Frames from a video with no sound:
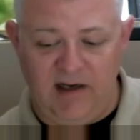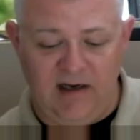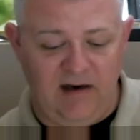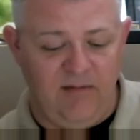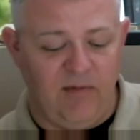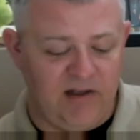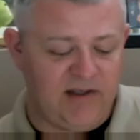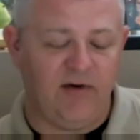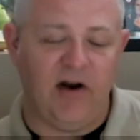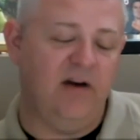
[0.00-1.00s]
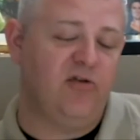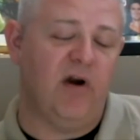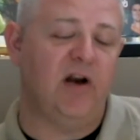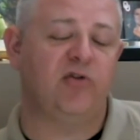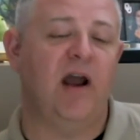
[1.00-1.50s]
anybody that's ever had to
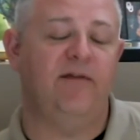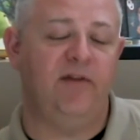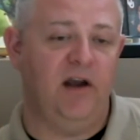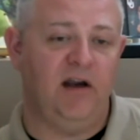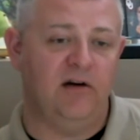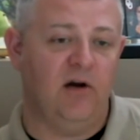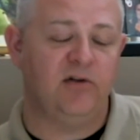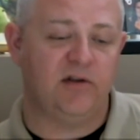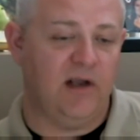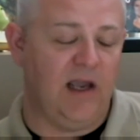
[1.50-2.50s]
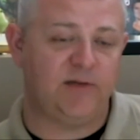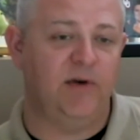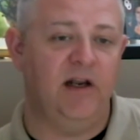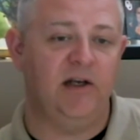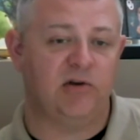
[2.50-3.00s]
direct traffic knows
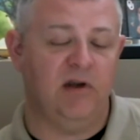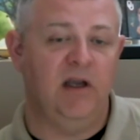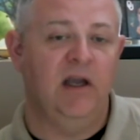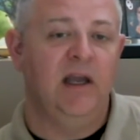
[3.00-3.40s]
exponentially,